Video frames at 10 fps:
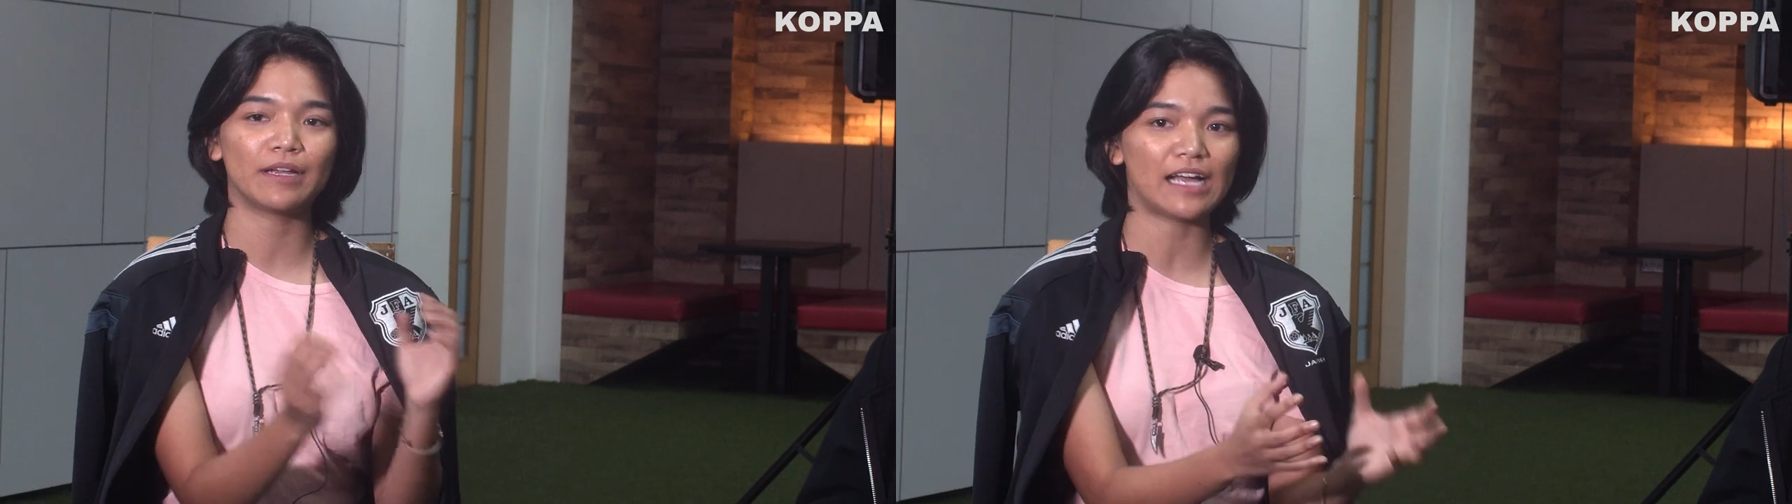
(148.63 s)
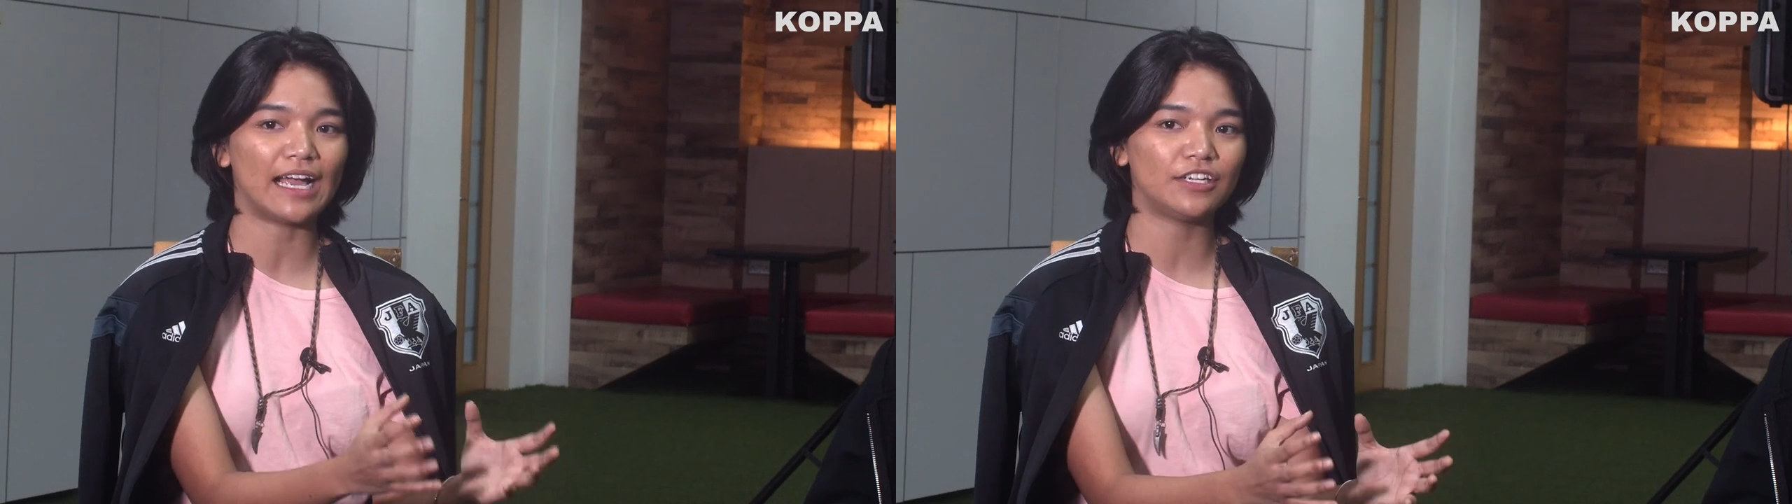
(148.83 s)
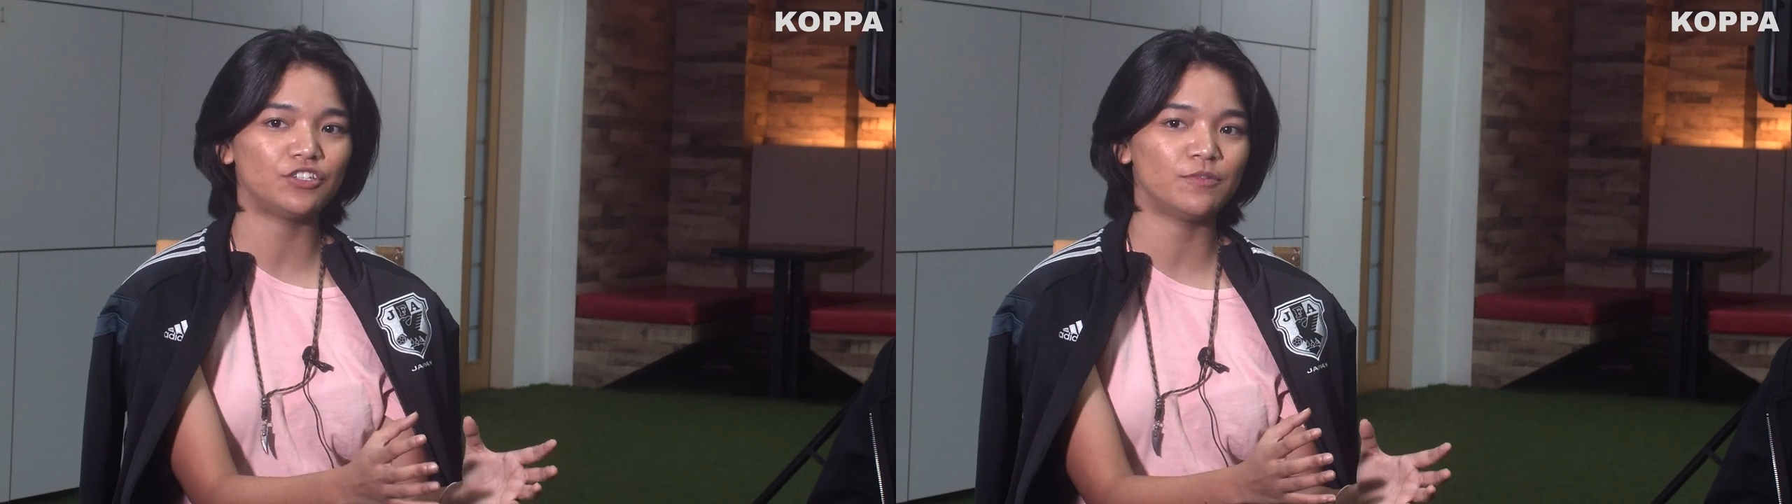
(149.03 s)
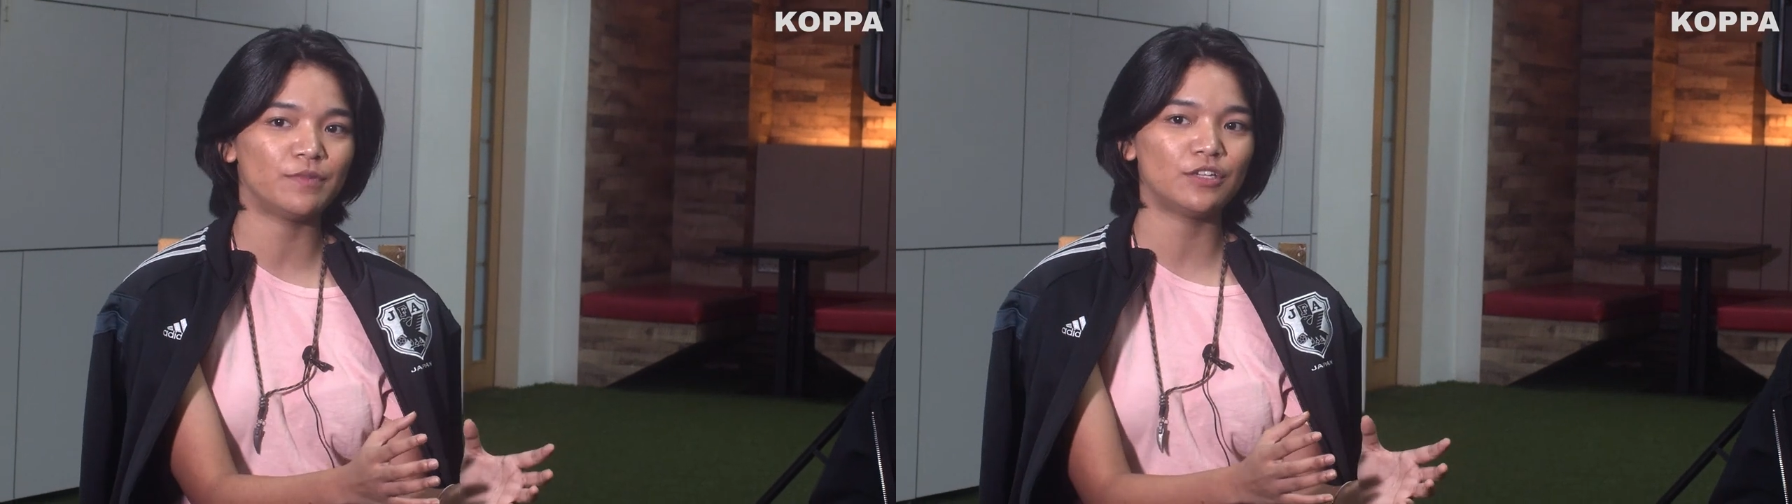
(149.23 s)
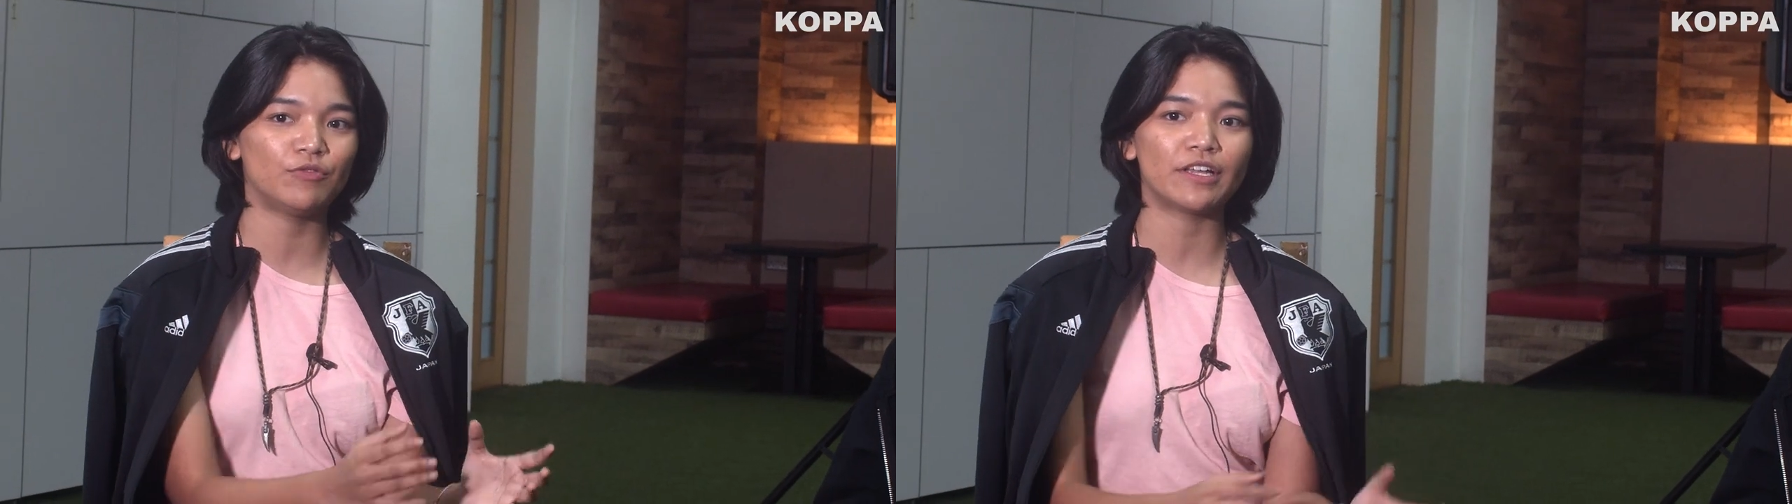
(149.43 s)
guys should
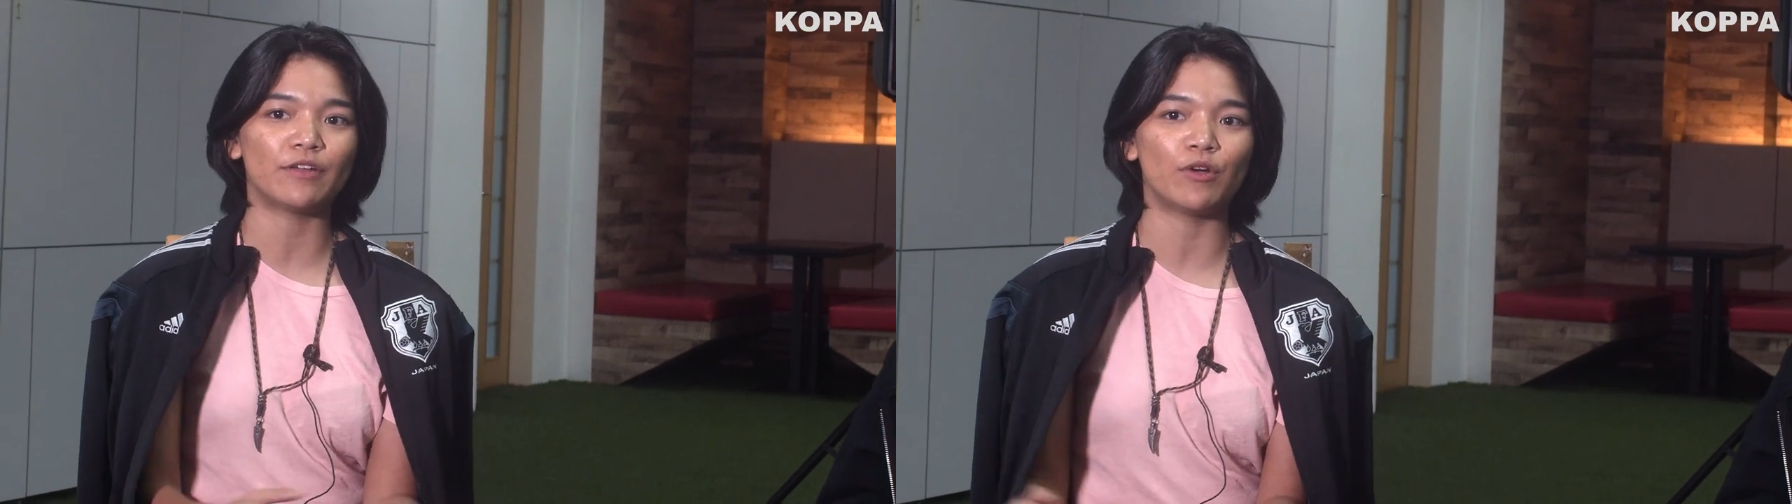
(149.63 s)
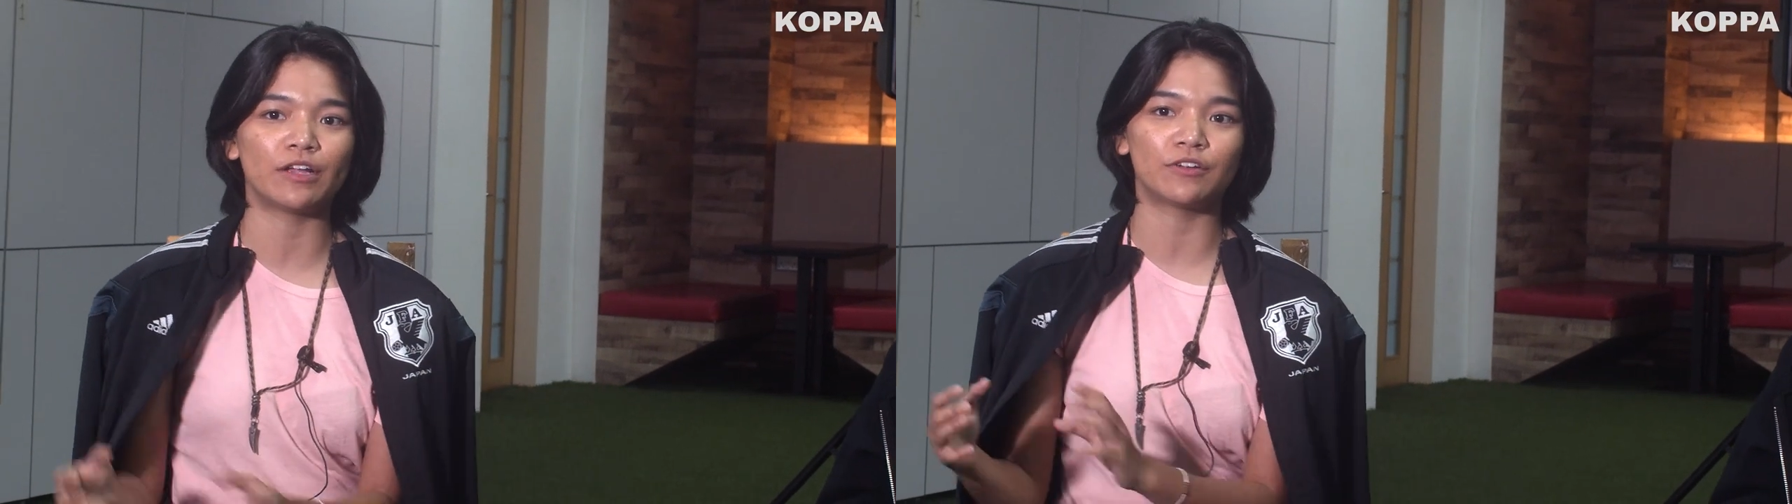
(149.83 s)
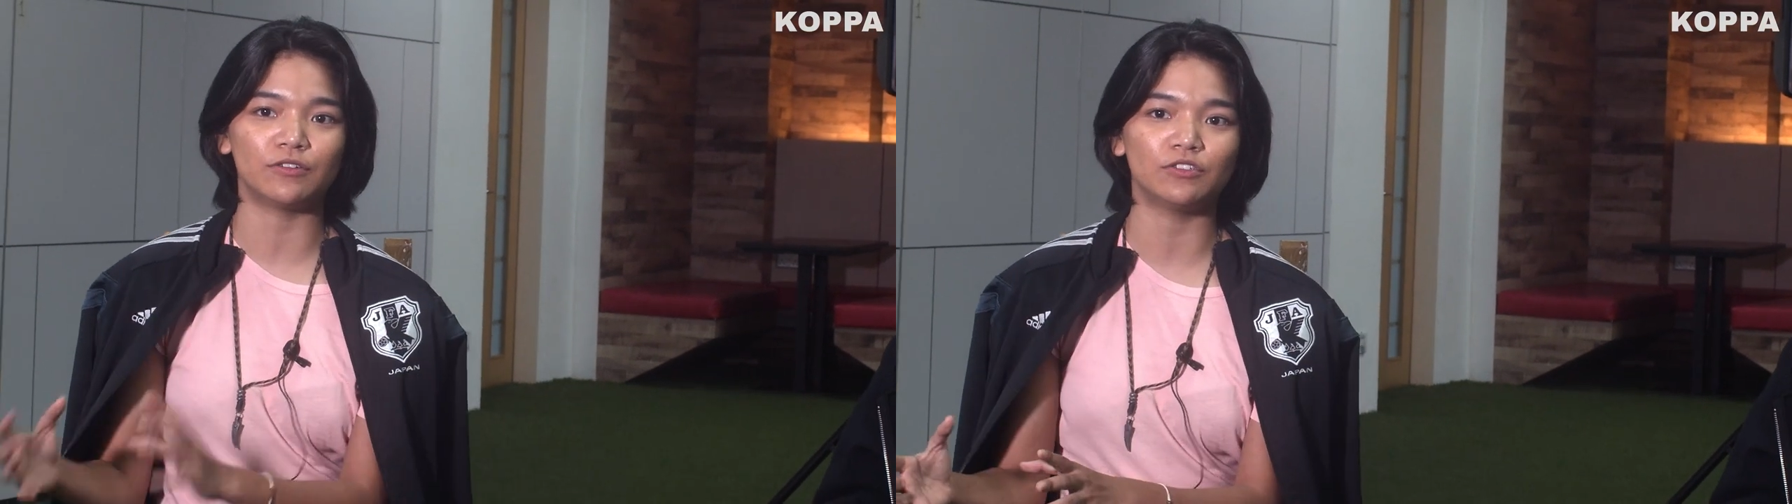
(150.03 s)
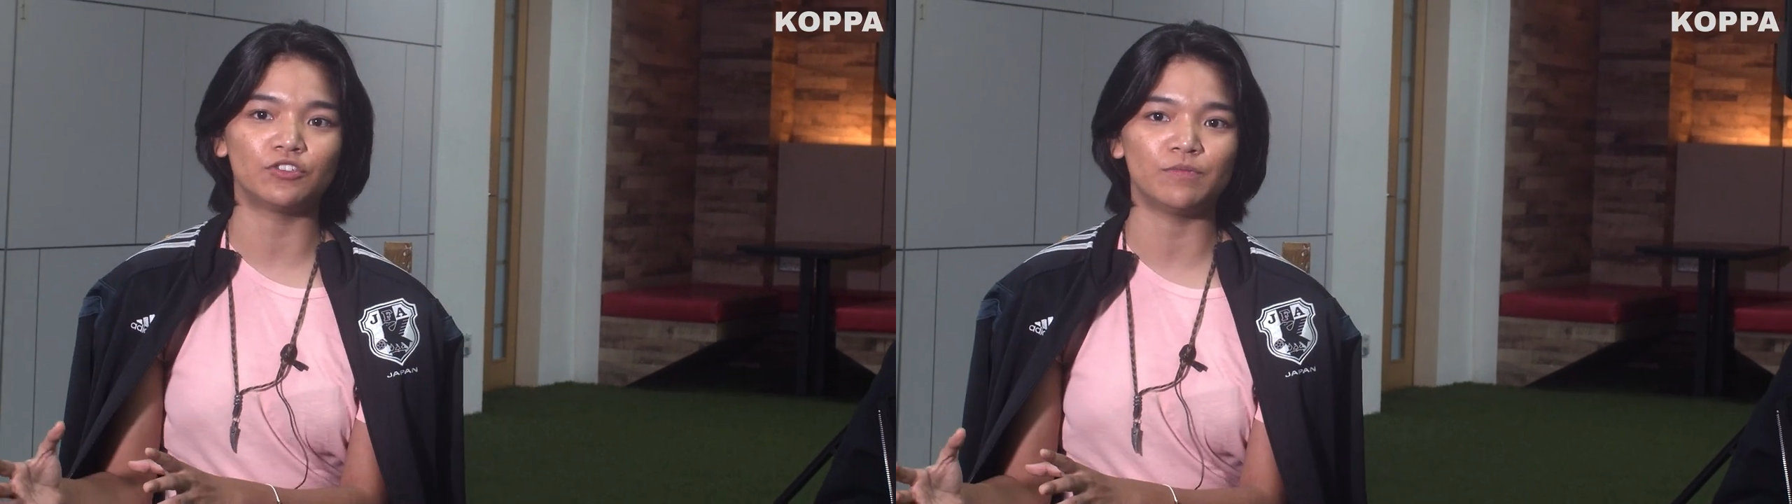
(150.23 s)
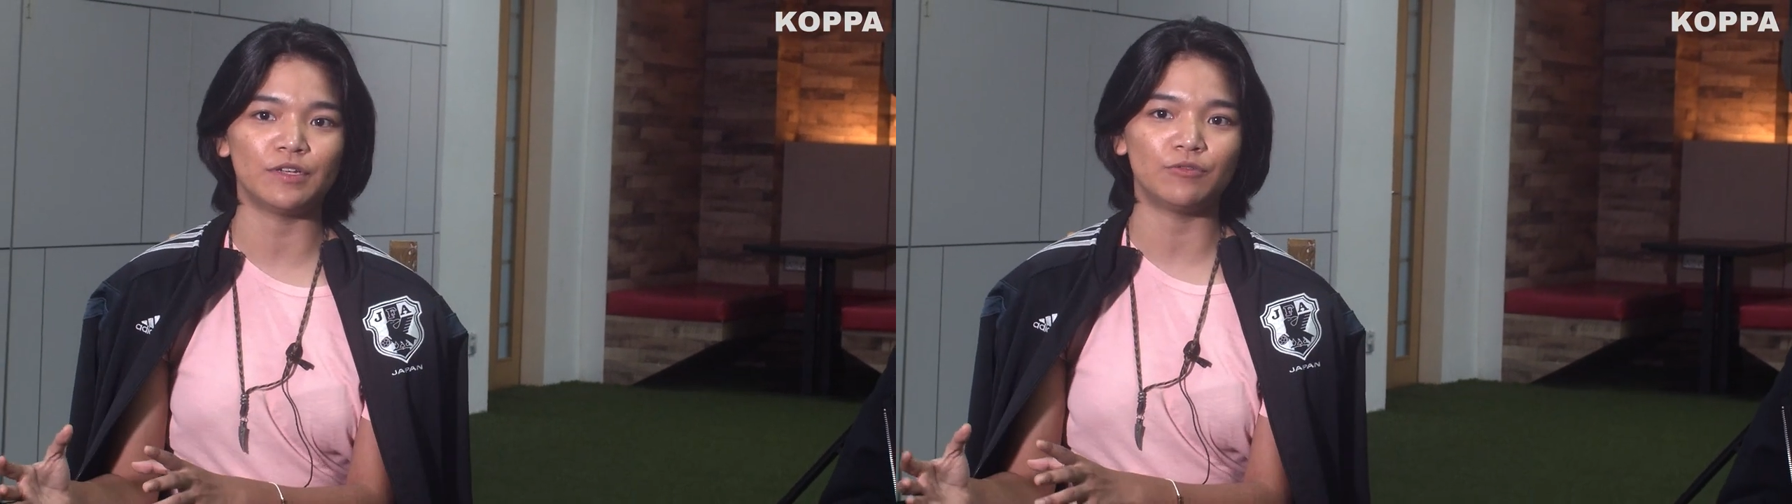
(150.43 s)
be doing and what girls
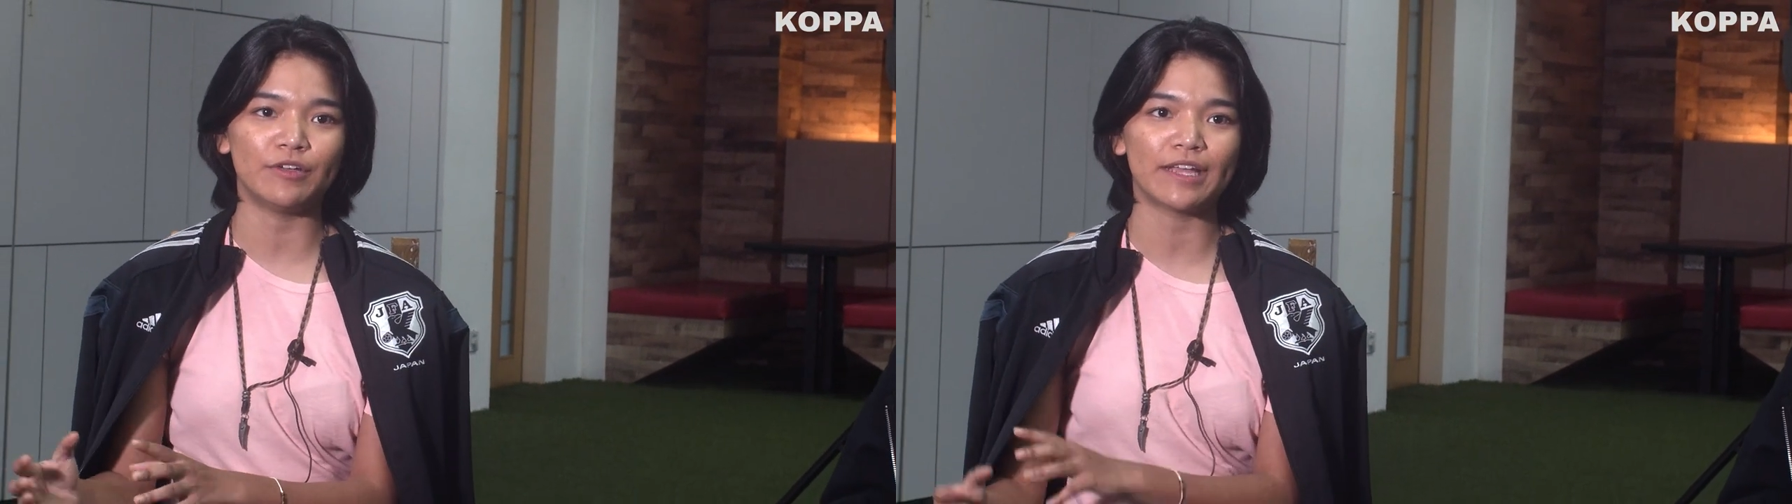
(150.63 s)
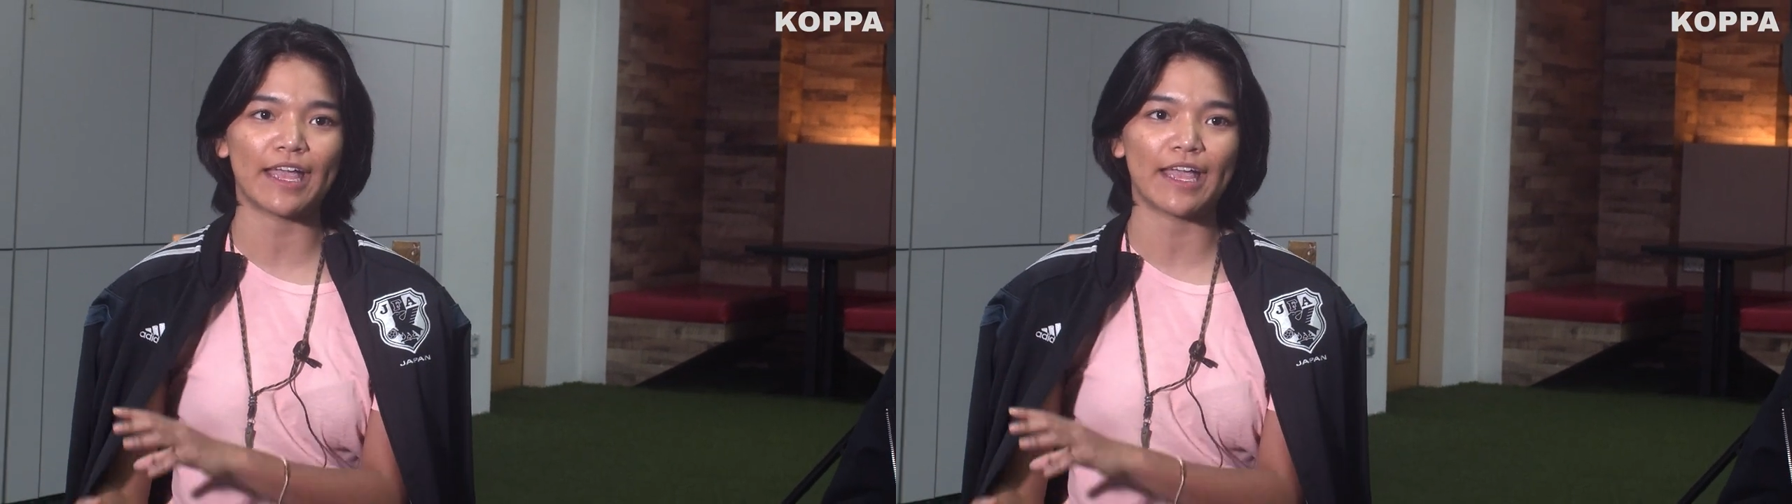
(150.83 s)
should be doing,